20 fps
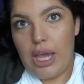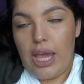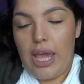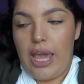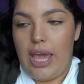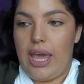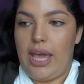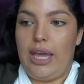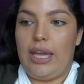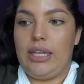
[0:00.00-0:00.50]

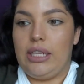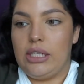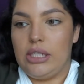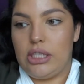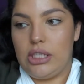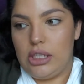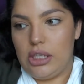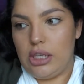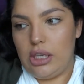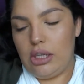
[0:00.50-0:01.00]
And
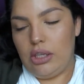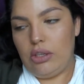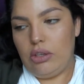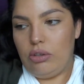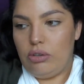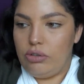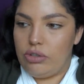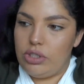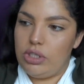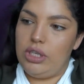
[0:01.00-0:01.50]

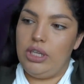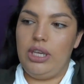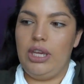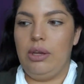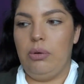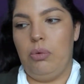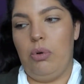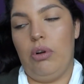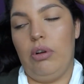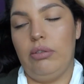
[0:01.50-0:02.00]
usually,
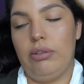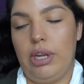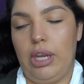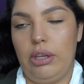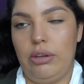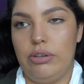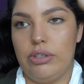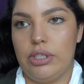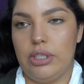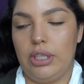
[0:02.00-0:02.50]
well,
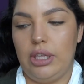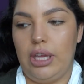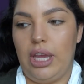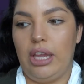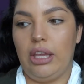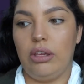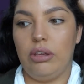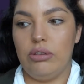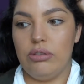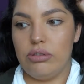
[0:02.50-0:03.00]
not usually, I
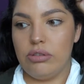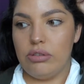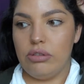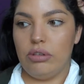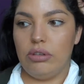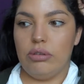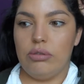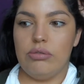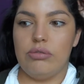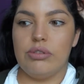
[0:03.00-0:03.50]
used to
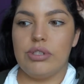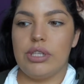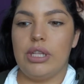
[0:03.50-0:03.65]
use